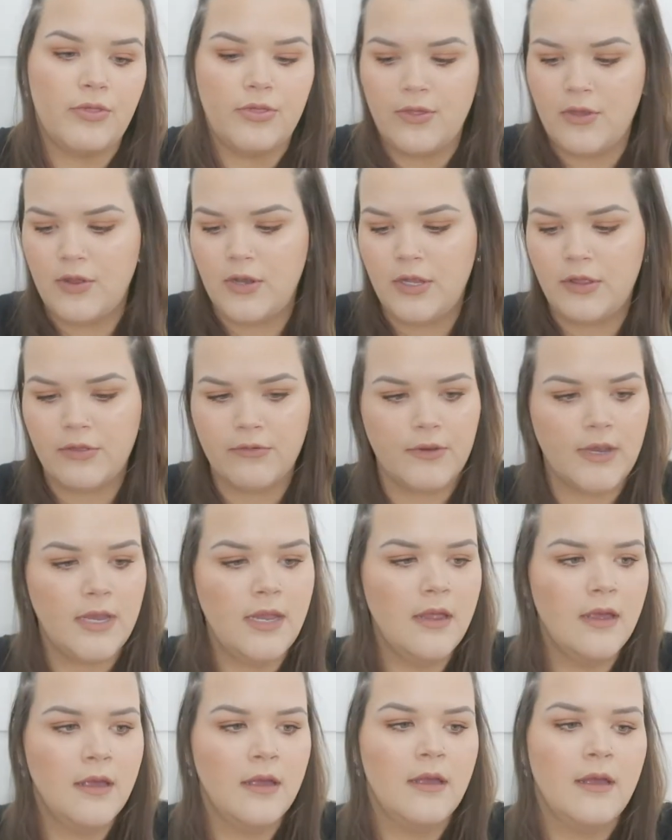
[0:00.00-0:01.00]

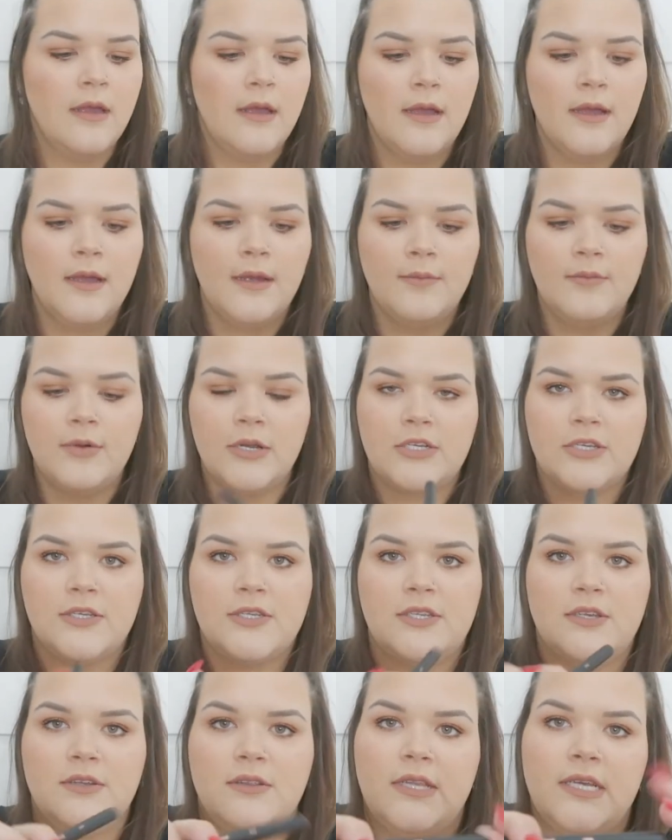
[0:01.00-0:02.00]
R33 brushes.
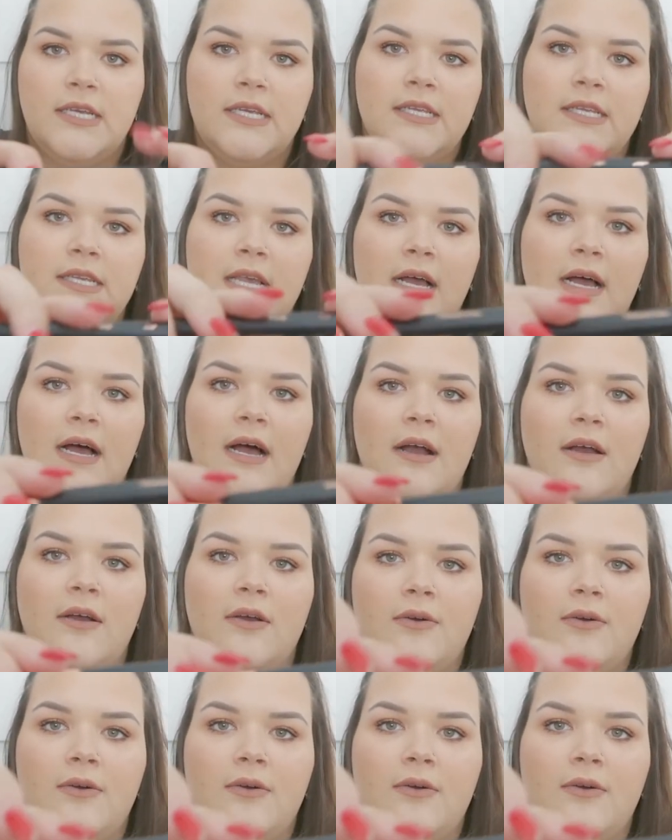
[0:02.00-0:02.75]
So these are